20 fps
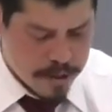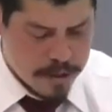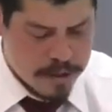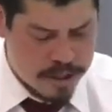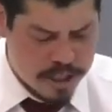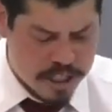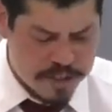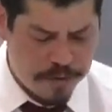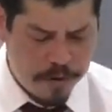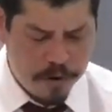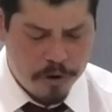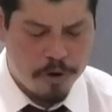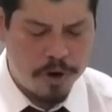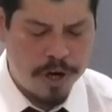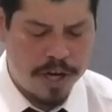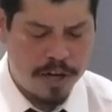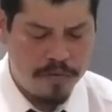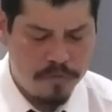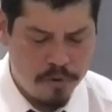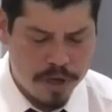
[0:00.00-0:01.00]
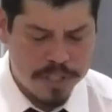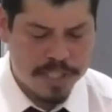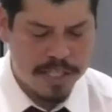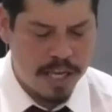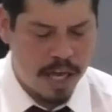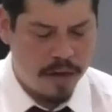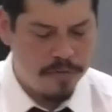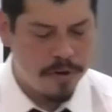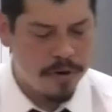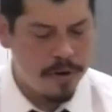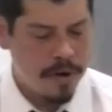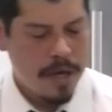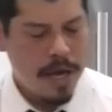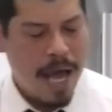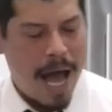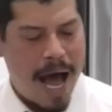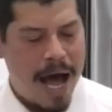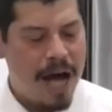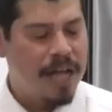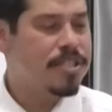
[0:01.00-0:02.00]
So just very quickly, verse 11,
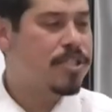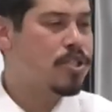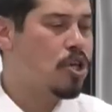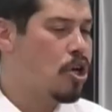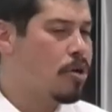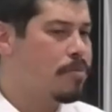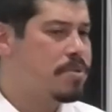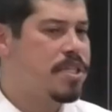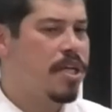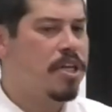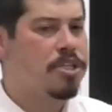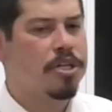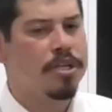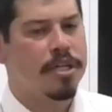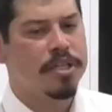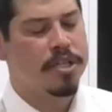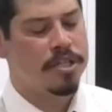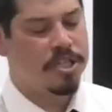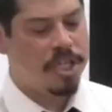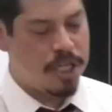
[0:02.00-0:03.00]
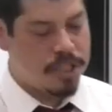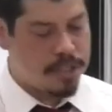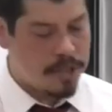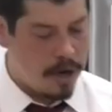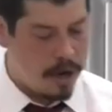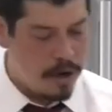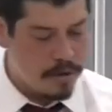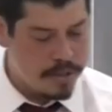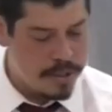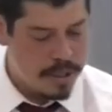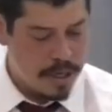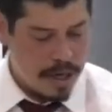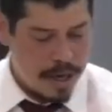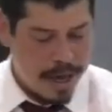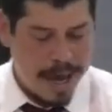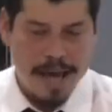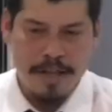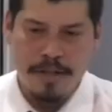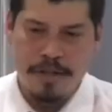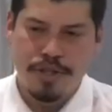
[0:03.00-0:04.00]
uncircumcision is the Gentiles,
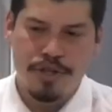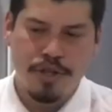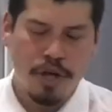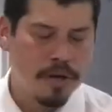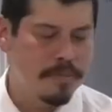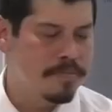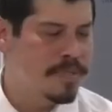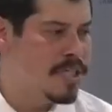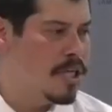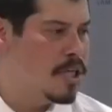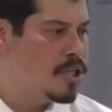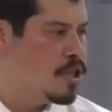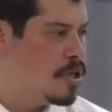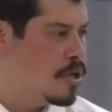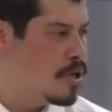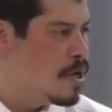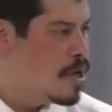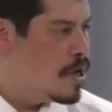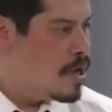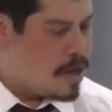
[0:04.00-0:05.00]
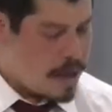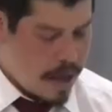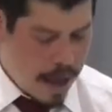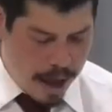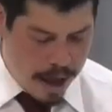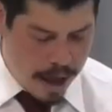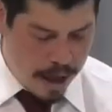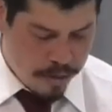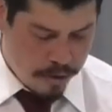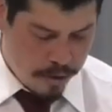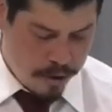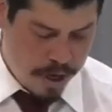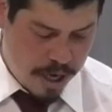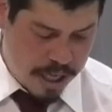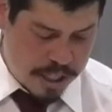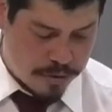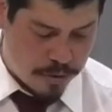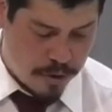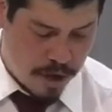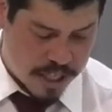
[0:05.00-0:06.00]
and the circumcision are the
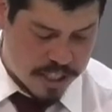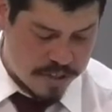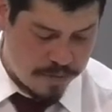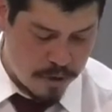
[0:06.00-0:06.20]
Israelites.